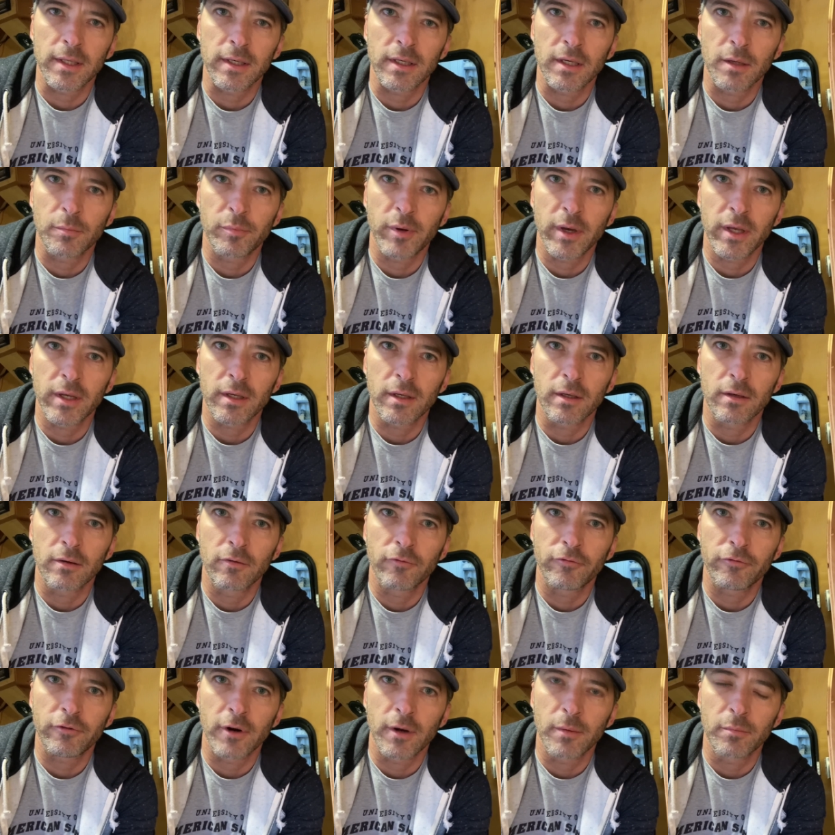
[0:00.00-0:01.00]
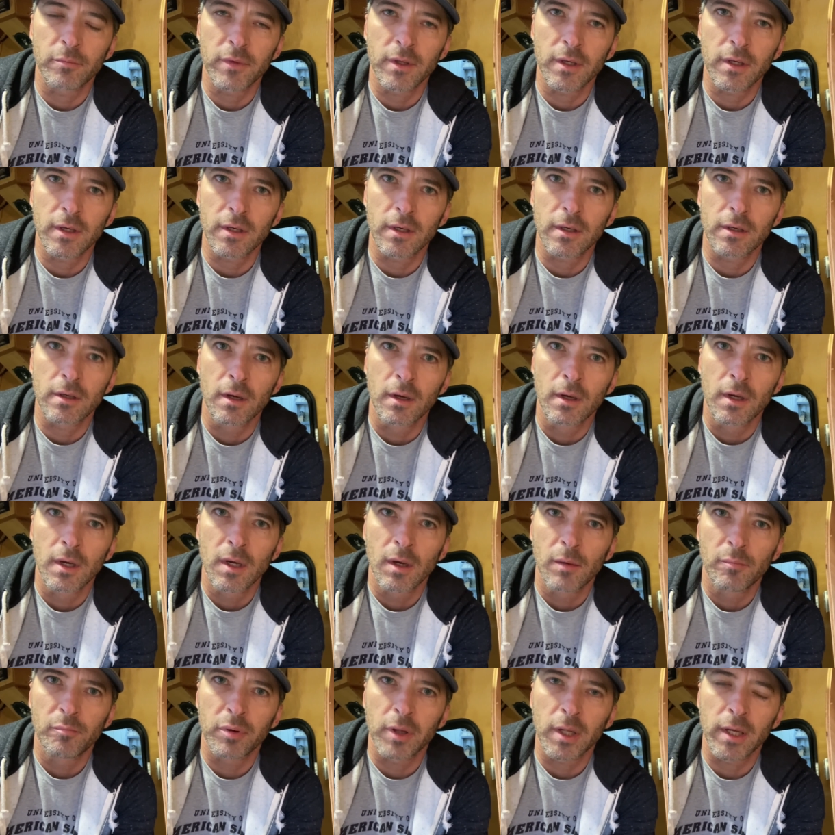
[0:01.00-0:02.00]
independent from the
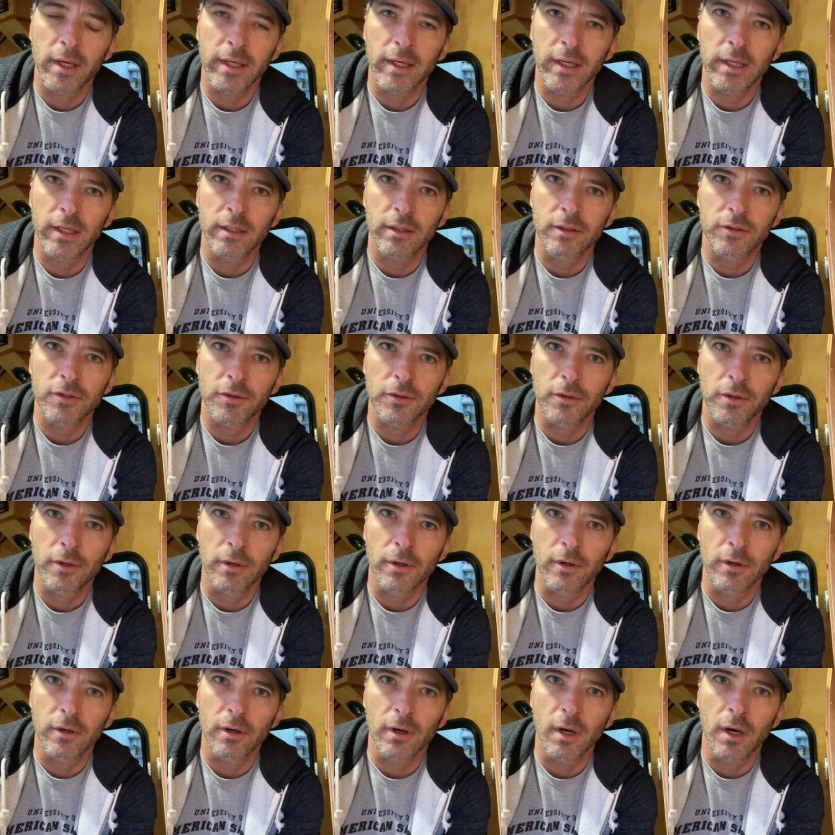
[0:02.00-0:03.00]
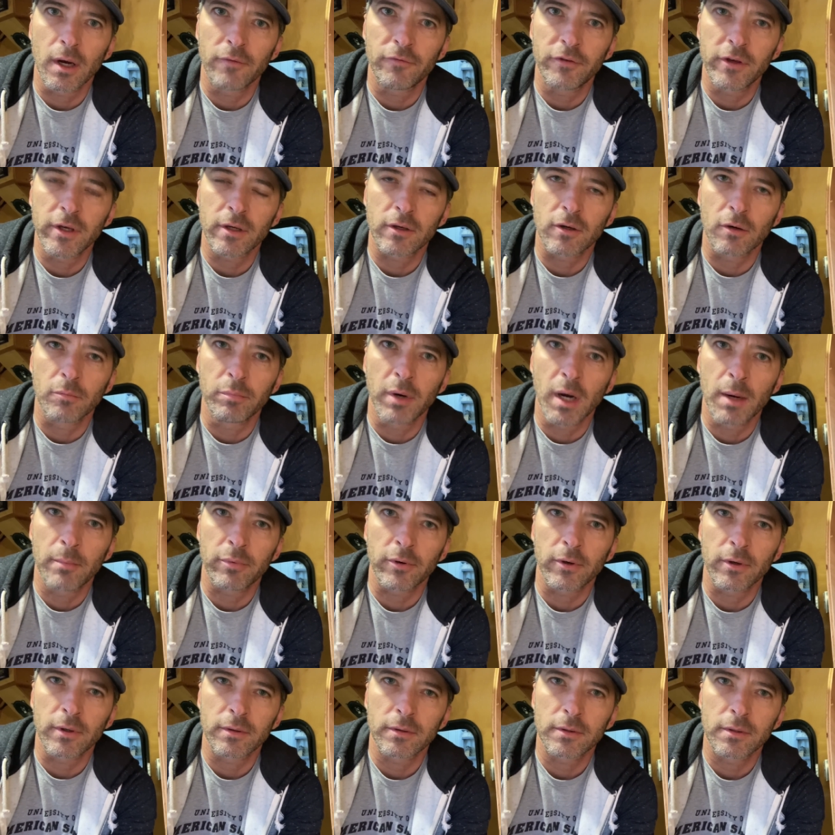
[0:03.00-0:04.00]
plug-in to your uh, vehicle
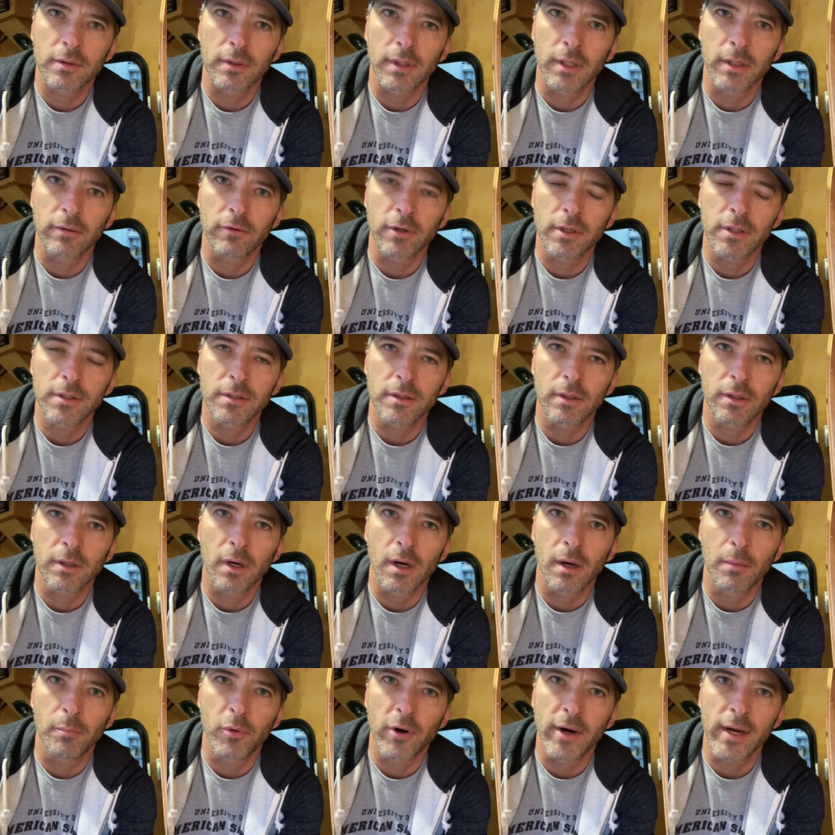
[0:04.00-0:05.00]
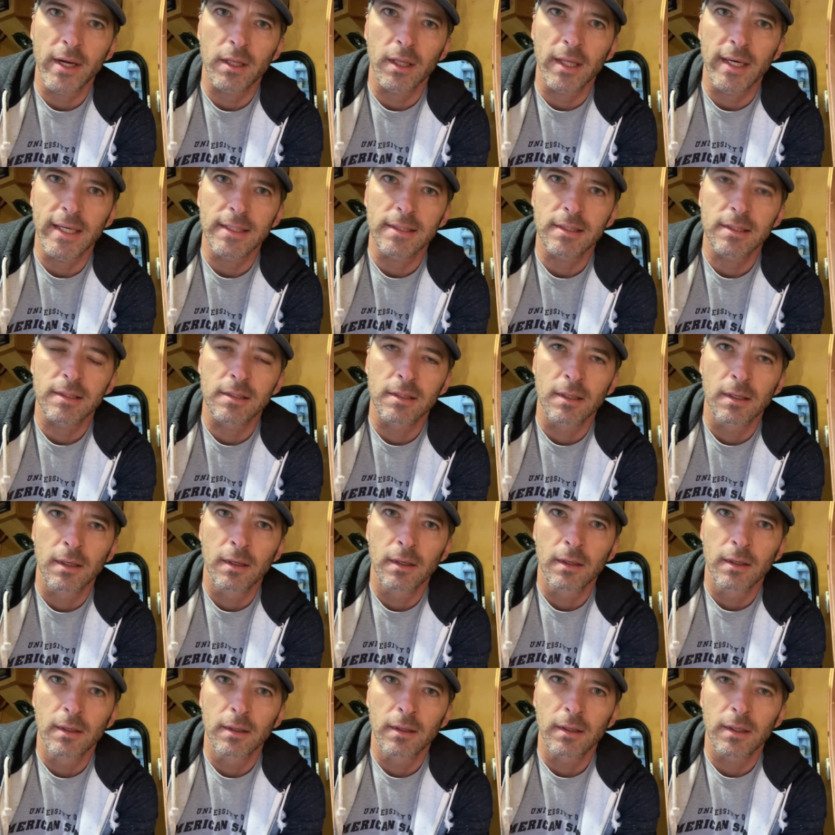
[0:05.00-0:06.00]
bumper that runs your uh, brake lights
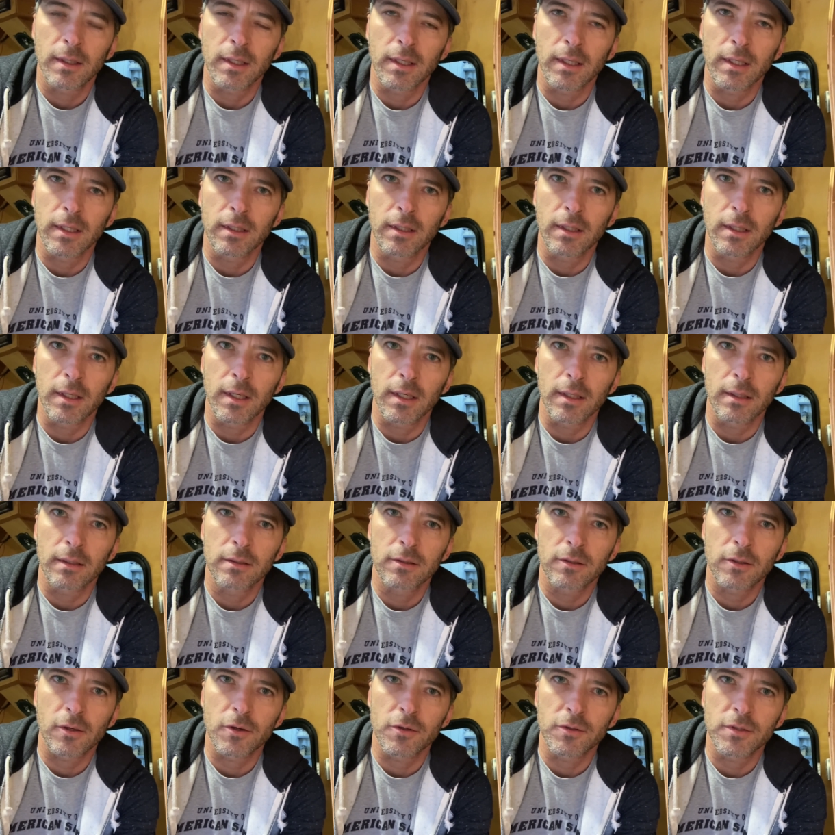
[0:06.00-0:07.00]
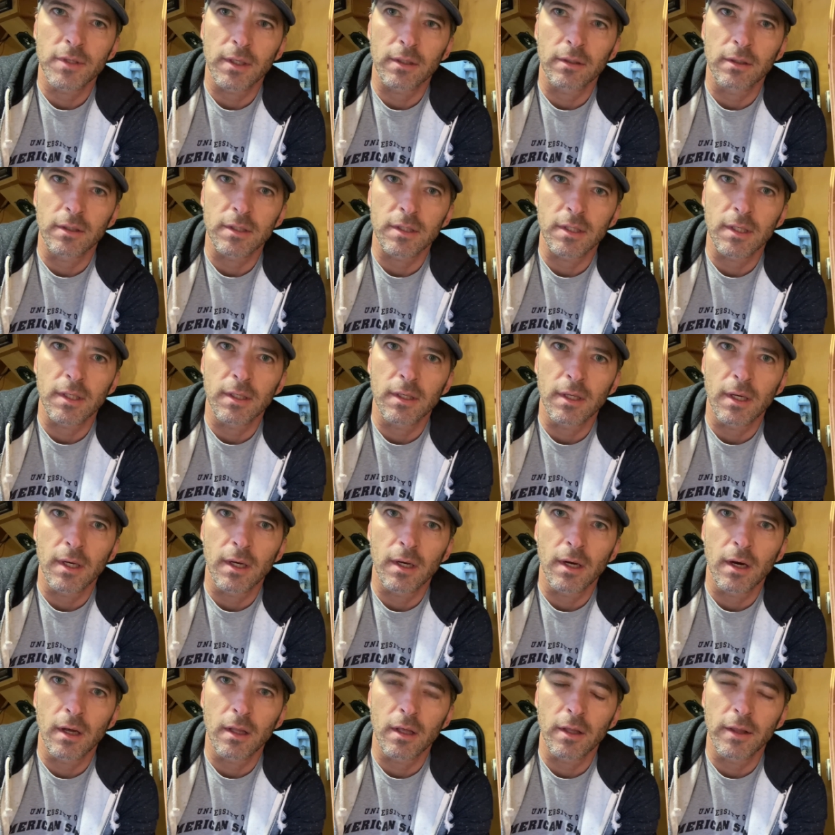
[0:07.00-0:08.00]
and uh, turn signals and uh,
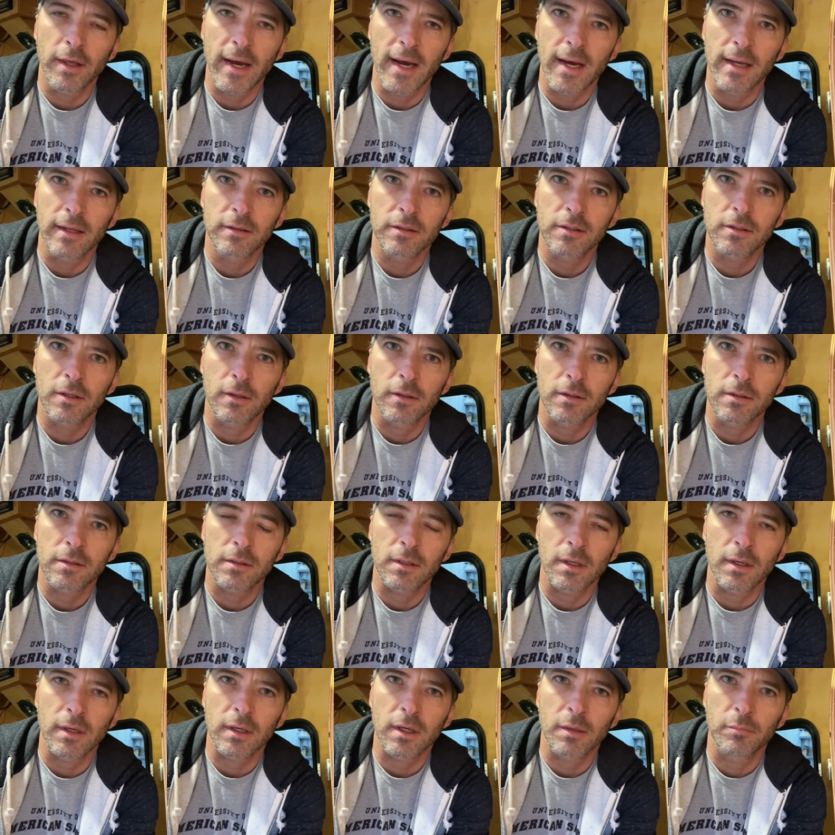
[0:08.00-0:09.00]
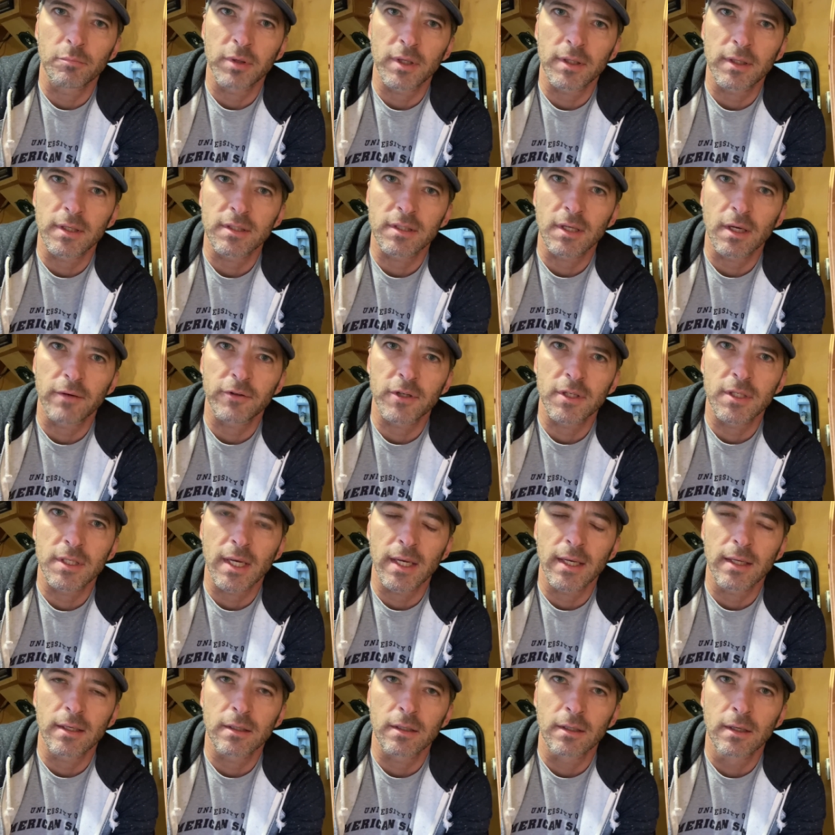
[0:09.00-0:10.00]
all of that. So it's uh, completely
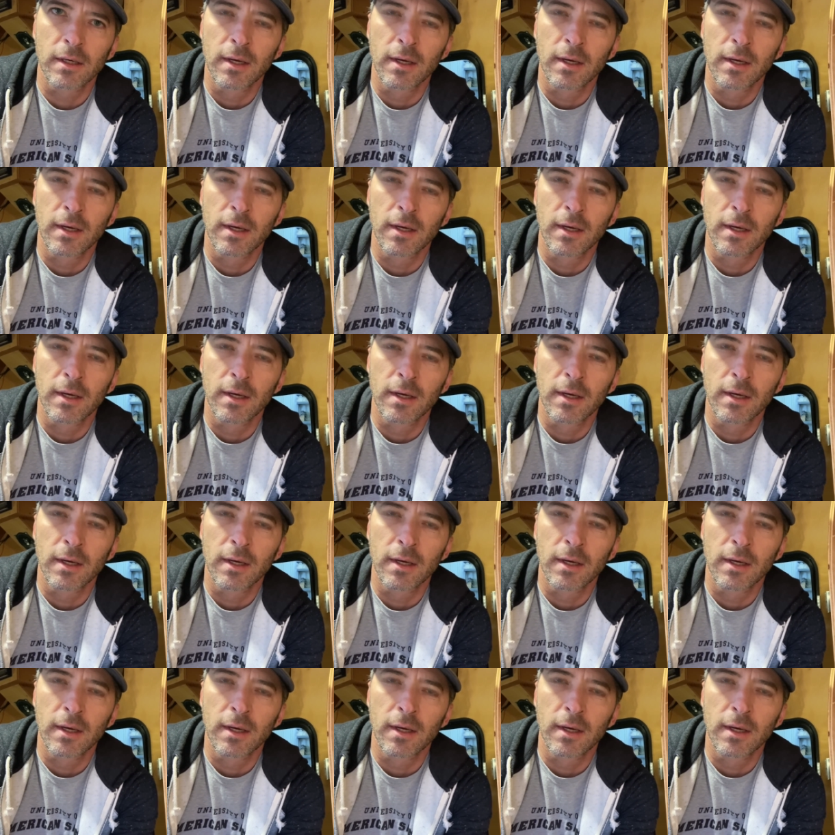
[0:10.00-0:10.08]
self-contained.